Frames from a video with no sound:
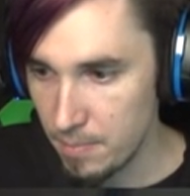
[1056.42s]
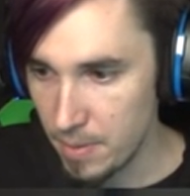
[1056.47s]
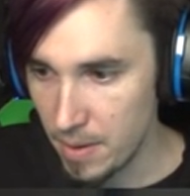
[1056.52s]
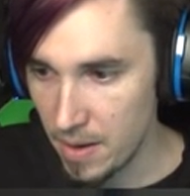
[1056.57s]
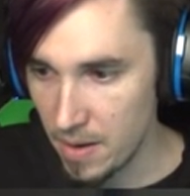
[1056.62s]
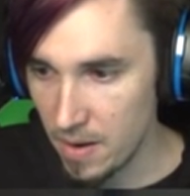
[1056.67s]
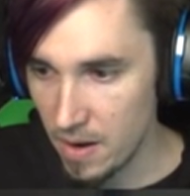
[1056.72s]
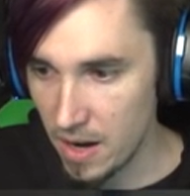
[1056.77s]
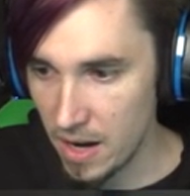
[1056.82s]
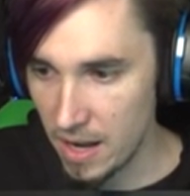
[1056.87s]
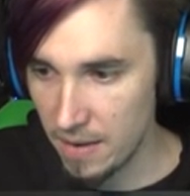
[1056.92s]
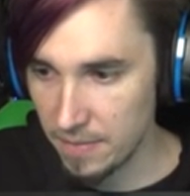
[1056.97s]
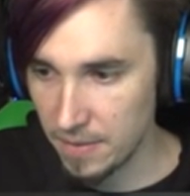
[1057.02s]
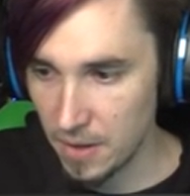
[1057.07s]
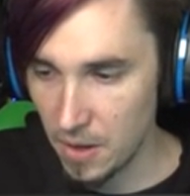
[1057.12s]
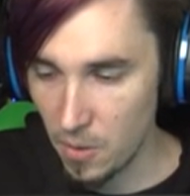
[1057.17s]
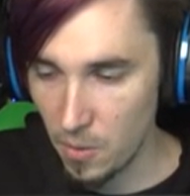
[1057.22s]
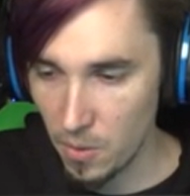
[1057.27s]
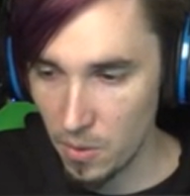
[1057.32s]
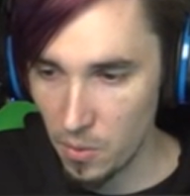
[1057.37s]
Better not have
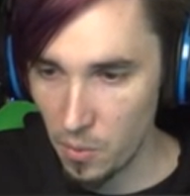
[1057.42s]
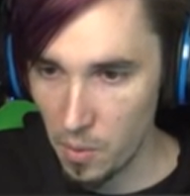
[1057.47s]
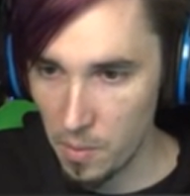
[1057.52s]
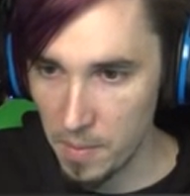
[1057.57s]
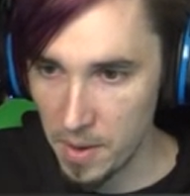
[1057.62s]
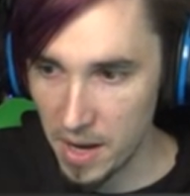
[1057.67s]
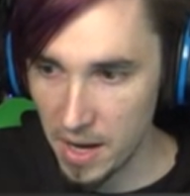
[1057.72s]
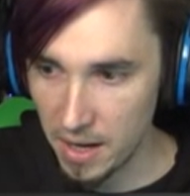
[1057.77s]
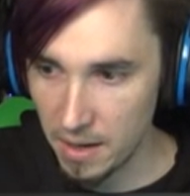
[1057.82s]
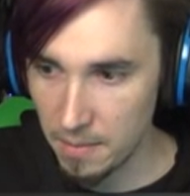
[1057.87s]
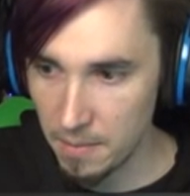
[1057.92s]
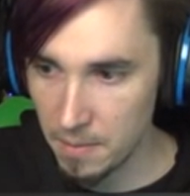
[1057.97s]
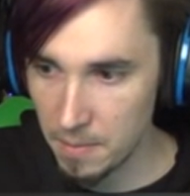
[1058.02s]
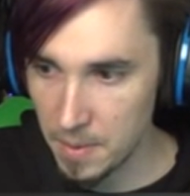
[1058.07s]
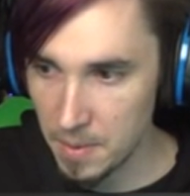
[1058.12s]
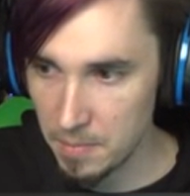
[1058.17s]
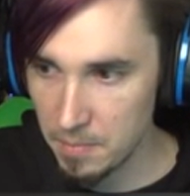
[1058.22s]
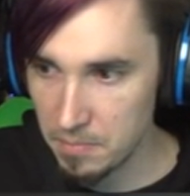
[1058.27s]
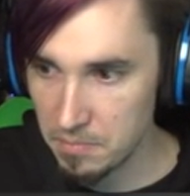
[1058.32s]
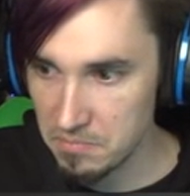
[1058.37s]
to go all the way back. I'm gonna
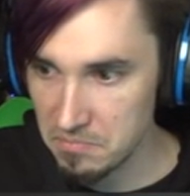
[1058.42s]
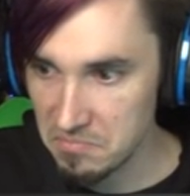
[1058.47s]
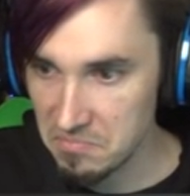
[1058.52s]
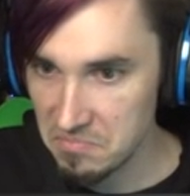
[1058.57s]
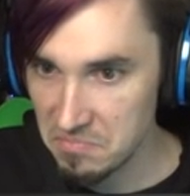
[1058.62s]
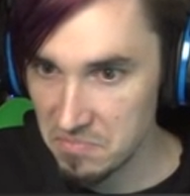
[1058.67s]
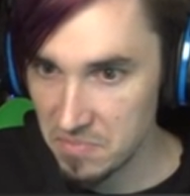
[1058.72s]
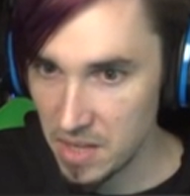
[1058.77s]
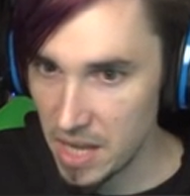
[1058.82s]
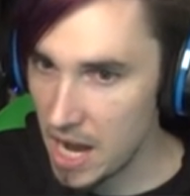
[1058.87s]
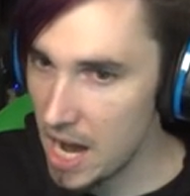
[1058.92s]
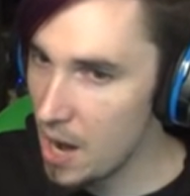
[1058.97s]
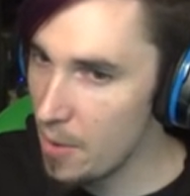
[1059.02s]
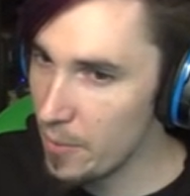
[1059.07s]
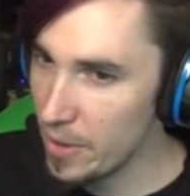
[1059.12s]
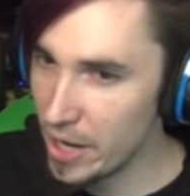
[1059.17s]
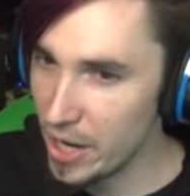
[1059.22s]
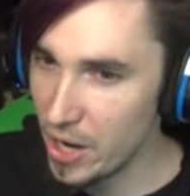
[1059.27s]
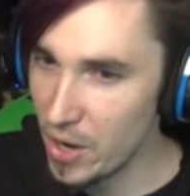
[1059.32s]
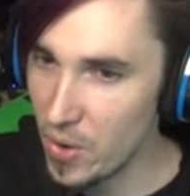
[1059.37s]
be. There
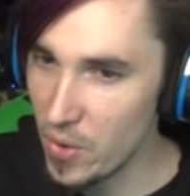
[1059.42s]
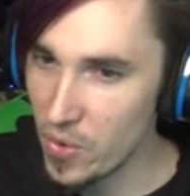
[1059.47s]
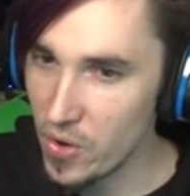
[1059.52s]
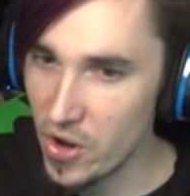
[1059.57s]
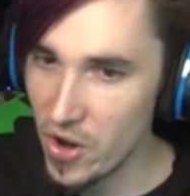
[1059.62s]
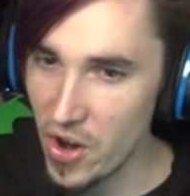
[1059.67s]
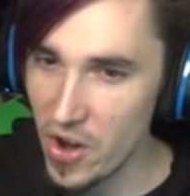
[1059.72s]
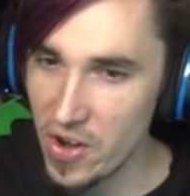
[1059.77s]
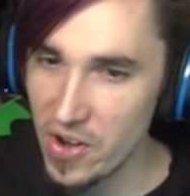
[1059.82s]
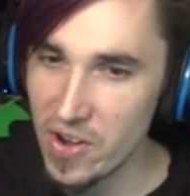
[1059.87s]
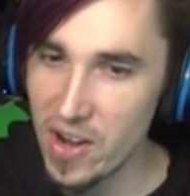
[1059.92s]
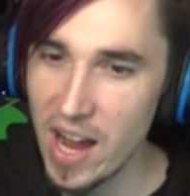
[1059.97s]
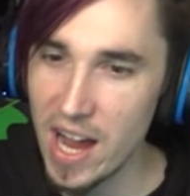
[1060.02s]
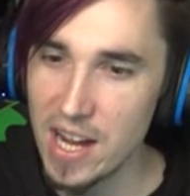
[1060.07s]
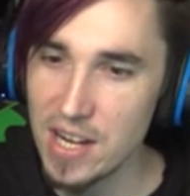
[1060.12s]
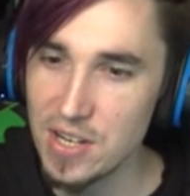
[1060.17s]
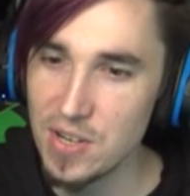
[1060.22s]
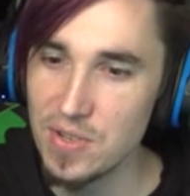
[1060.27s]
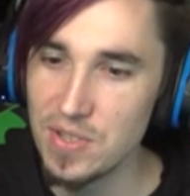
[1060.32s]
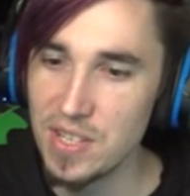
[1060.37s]
we go. Carter
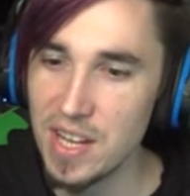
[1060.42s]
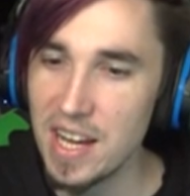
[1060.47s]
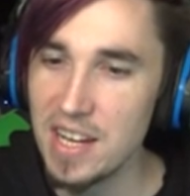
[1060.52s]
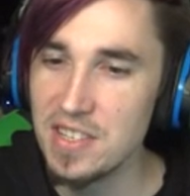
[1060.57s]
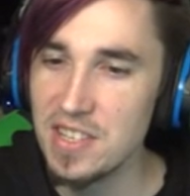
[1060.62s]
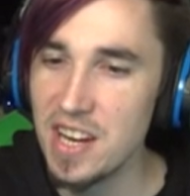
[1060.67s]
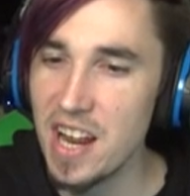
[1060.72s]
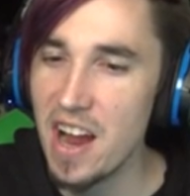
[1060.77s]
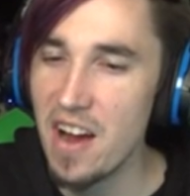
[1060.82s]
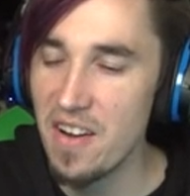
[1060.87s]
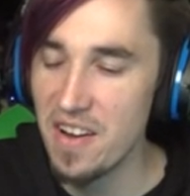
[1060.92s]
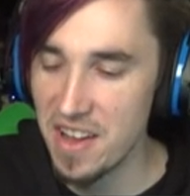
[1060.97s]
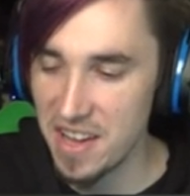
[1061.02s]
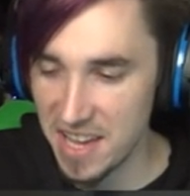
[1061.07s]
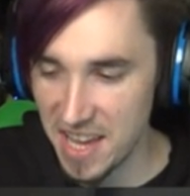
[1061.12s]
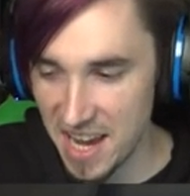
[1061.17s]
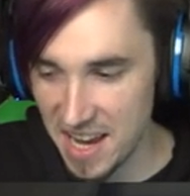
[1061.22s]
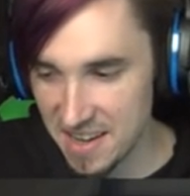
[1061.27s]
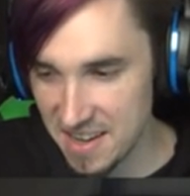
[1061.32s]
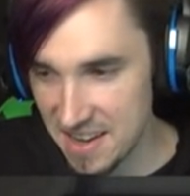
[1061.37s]
Hydro Station Area
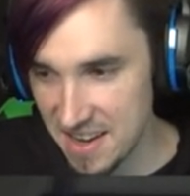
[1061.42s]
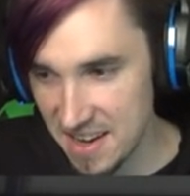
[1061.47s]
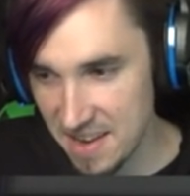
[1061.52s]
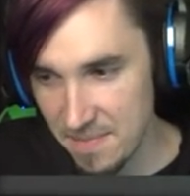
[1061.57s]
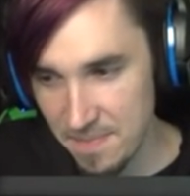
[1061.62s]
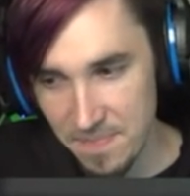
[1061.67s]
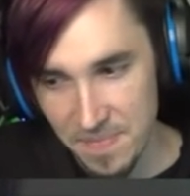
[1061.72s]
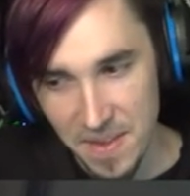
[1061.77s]
Gate Key.